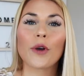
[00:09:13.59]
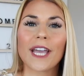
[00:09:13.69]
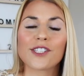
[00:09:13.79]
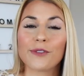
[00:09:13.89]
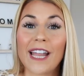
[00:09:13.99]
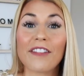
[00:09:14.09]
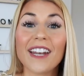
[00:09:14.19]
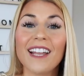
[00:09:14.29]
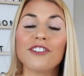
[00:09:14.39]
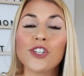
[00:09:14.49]
Okay, so now
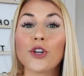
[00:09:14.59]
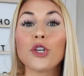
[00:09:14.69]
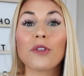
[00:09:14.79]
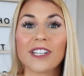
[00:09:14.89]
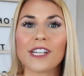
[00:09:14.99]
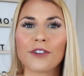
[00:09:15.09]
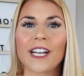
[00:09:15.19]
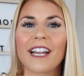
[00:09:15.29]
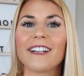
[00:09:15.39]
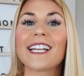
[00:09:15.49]
that I have shown you the
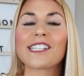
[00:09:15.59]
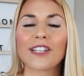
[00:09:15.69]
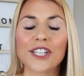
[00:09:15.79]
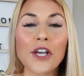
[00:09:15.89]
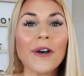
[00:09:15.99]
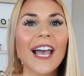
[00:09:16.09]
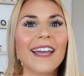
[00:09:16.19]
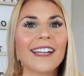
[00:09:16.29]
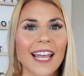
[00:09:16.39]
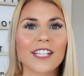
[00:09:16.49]
different areas, let's go
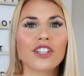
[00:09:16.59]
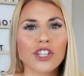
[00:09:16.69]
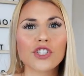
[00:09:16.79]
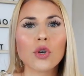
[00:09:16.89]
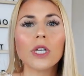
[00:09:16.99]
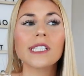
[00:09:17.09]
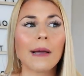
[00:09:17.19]
ahead and head to the stores.